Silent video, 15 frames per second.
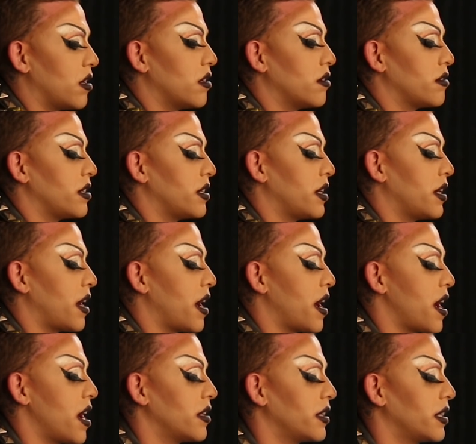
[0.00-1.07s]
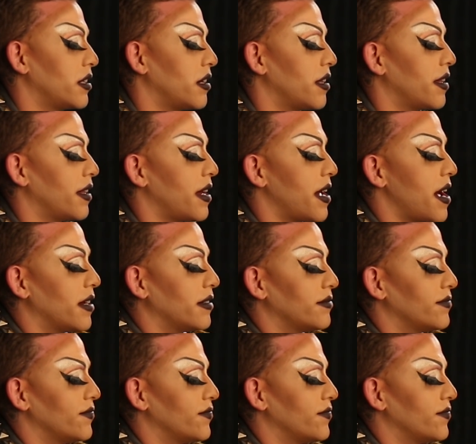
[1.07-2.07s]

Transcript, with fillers: Oh yeah, look at all that.